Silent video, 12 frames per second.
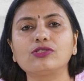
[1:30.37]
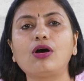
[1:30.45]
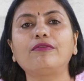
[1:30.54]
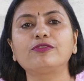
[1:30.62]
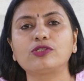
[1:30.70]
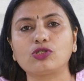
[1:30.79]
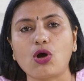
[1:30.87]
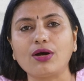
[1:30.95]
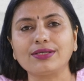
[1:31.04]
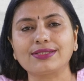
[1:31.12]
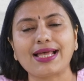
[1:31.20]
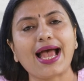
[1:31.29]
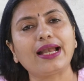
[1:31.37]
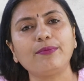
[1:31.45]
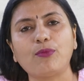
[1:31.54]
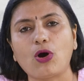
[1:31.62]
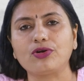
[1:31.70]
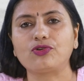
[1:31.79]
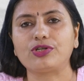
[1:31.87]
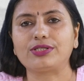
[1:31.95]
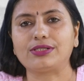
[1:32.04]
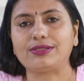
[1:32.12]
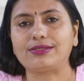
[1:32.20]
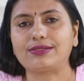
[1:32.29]
of stocks and bond
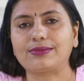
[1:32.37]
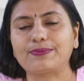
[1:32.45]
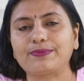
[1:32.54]
returns.